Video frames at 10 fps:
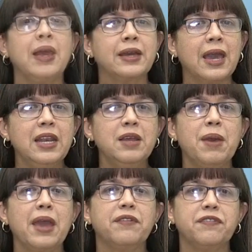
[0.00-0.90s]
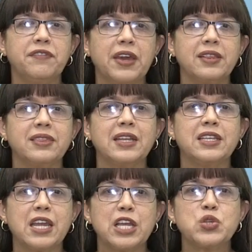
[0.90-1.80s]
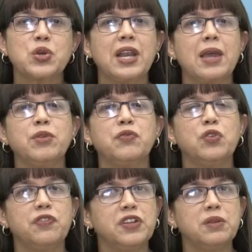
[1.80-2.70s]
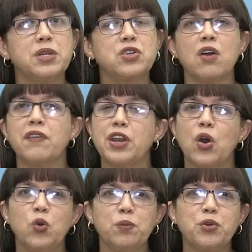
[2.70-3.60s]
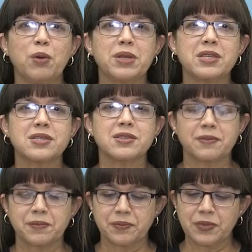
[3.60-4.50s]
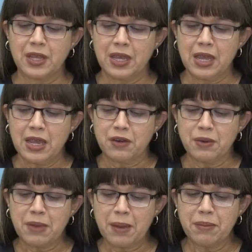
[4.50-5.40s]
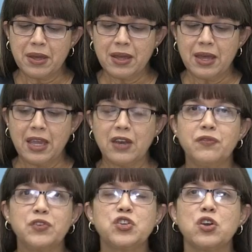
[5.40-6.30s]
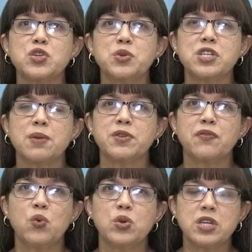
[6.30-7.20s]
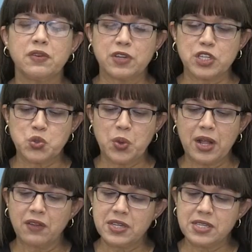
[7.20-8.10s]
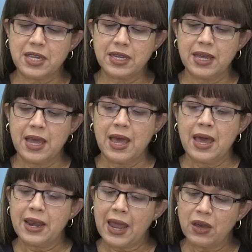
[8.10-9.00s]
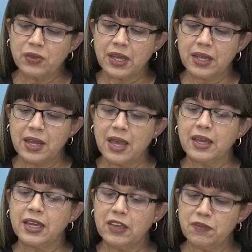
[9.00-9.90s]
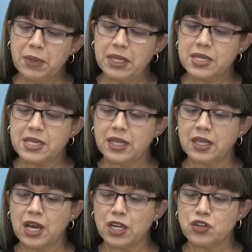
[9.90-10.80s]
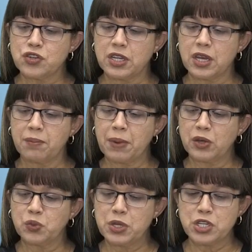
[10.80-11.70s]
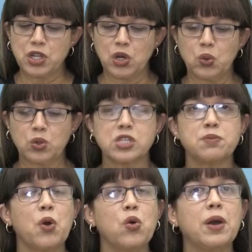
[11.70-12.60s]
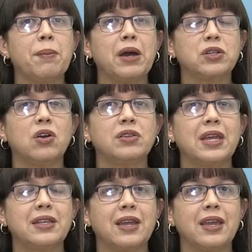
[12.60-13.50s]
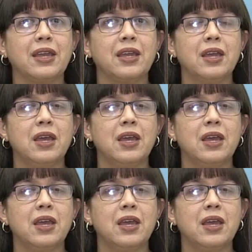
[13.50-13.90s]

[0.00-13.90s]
Caleb had faith that dared to claim the fulfillment of an old promise. Remember in Joshua chapter 14 verse 12, he said, "Now then, give me this hill country about which the Lord spoke about on that day."